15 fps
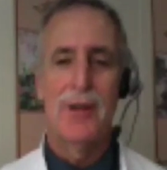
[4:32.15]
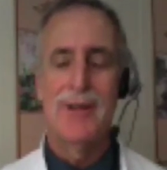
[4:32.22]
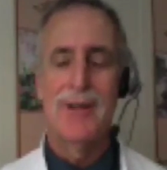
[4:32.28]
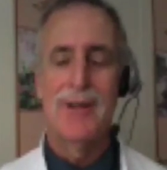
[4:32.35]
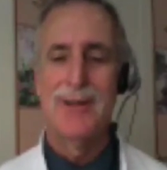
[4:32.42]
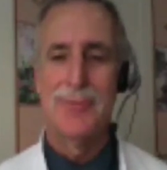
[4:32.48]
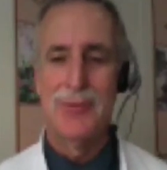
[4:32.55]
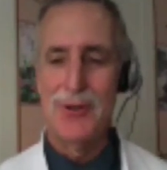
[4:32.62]

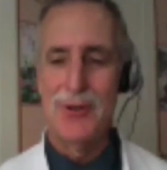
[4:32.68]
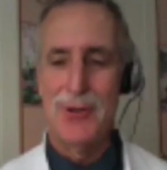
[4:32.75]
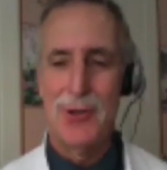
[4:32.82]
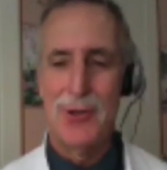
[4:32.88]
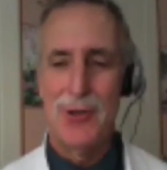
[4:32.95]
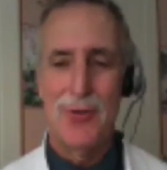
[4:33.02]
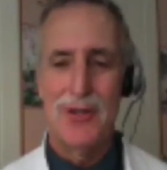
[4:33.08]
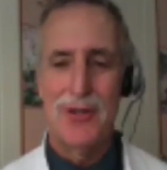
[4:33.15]
present him
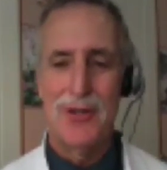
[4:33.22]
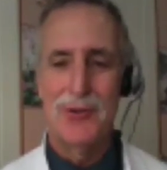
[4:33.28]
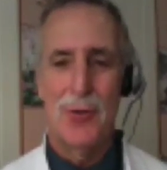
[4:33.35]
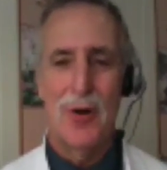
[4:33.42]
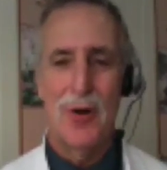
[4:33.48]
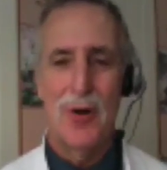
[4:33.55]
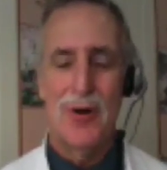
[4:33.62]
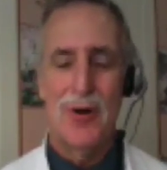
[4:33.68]
to you
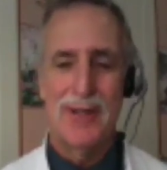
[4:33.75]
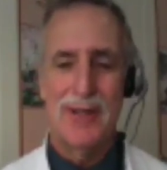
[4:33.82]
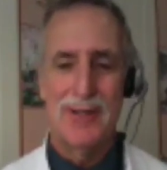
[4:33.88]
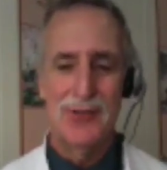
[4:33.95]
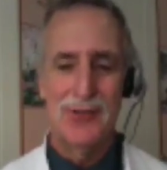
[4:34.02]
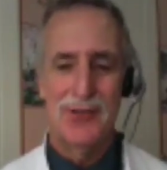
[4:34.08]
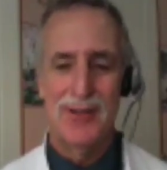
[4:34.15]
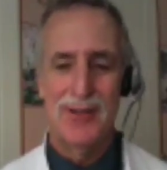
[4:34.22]
and to our
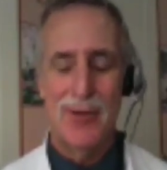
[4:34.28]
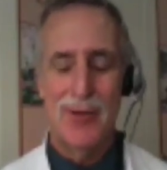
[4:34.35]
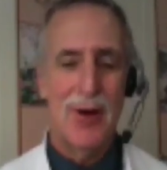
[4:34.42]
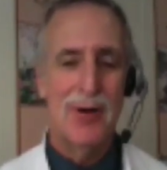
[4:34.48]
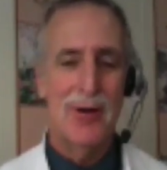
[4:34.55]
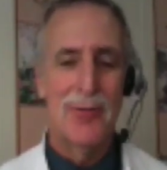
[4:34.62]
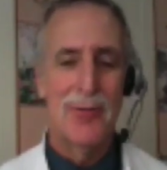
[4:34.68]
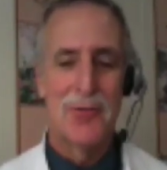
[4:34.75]
audience
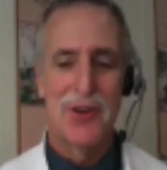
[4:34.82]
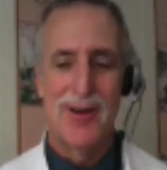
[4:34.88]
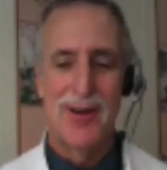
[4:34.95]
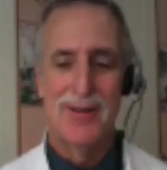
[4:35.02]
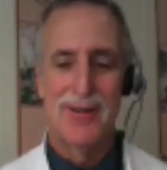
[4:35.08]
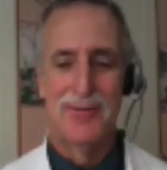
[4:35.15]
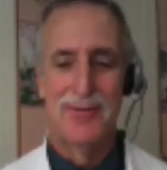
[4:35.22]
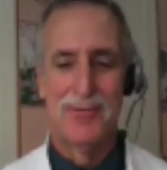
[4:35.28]
today. Mm-hmm.
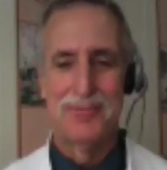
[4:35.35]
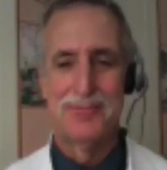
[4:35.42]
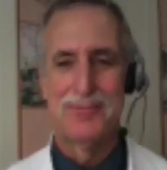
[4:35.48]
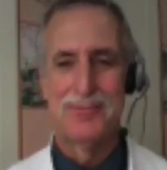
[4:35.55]
Welcome, John.